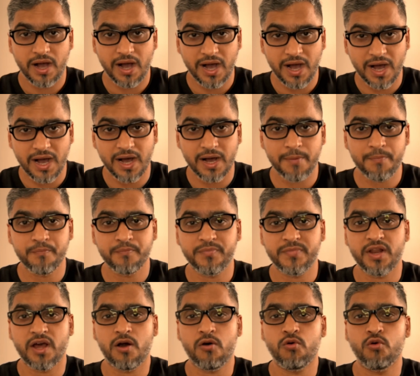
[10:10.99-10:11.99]
are
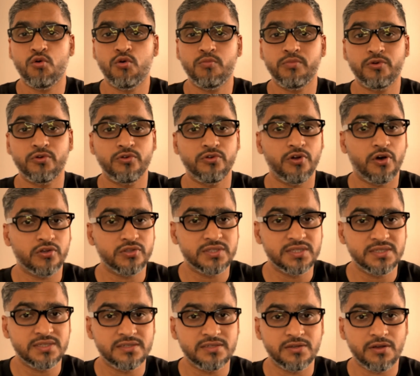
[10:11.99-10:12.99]
now home to
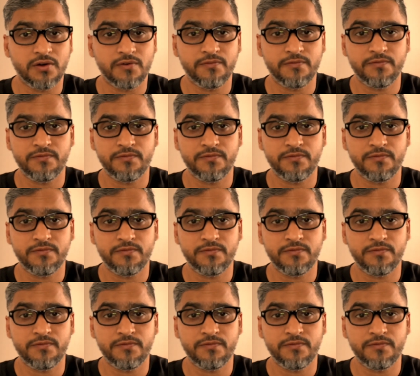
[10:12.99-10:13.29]
dozens of